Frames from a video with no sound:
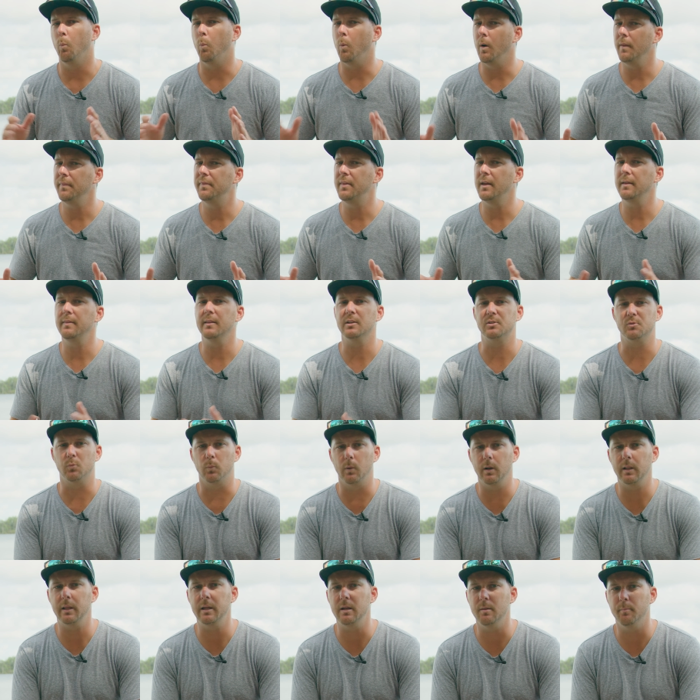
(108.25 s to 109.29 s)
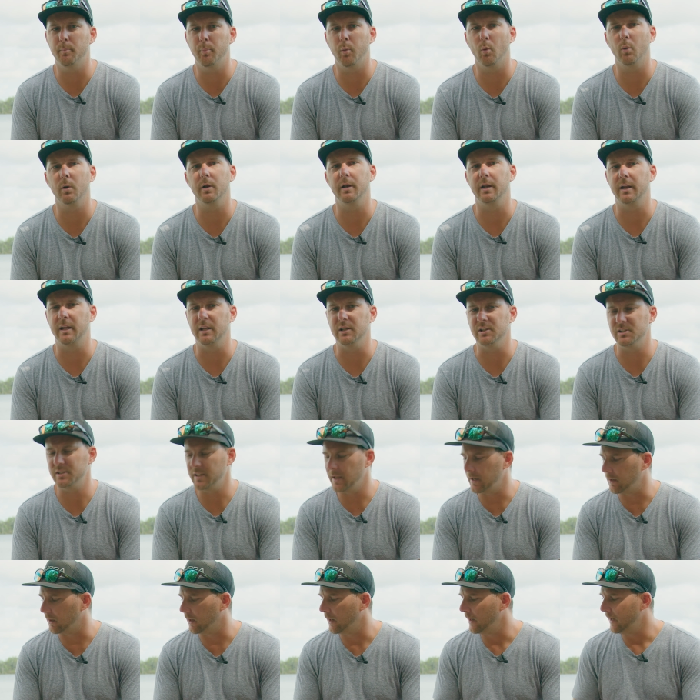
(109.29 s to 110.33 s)
One thing that's really important to
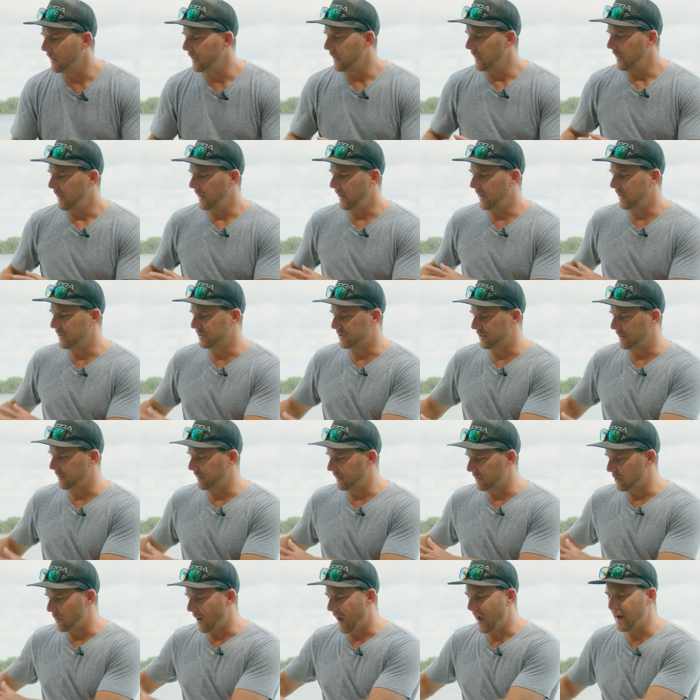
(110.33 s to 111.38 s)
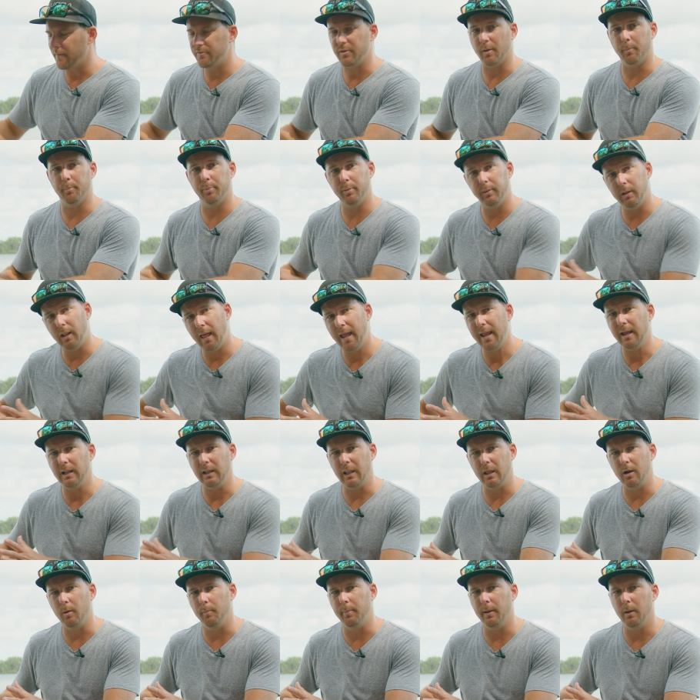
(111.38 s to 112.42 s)
consider is you have to play a
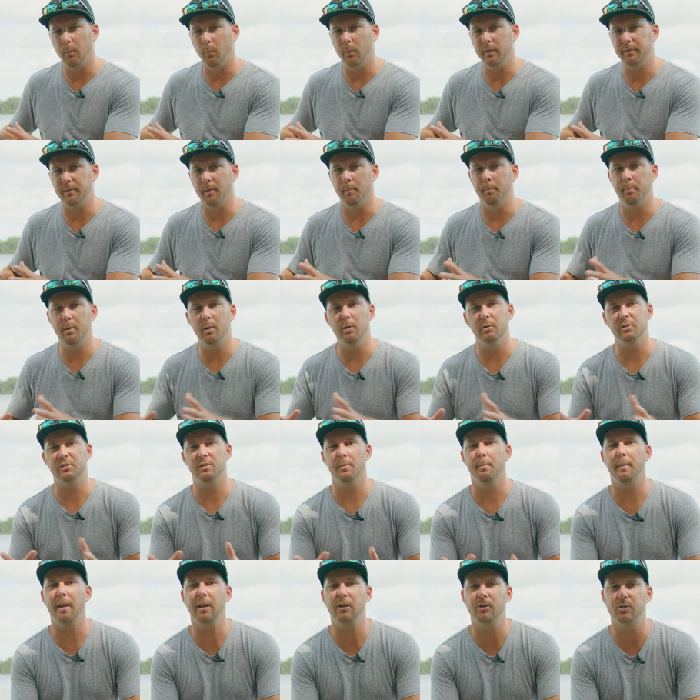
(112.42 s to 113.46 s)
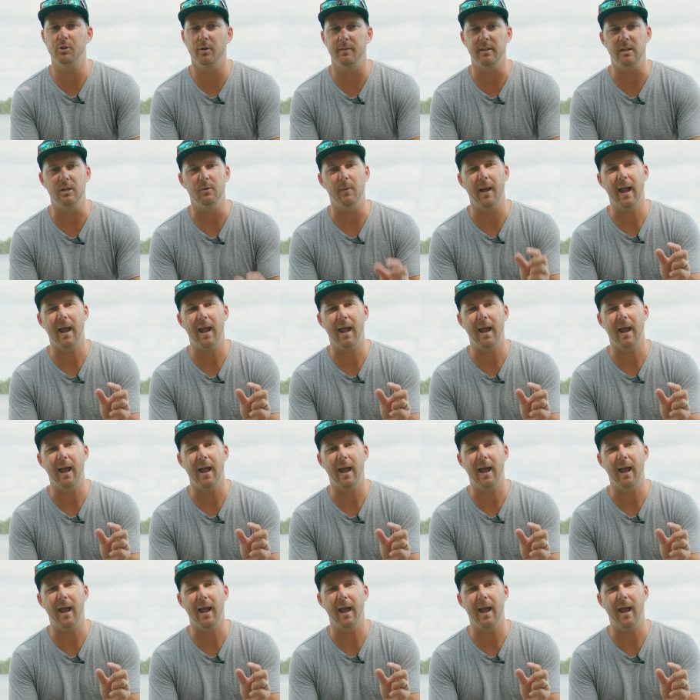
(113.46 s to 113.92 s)
little bit with the boot to make sure that you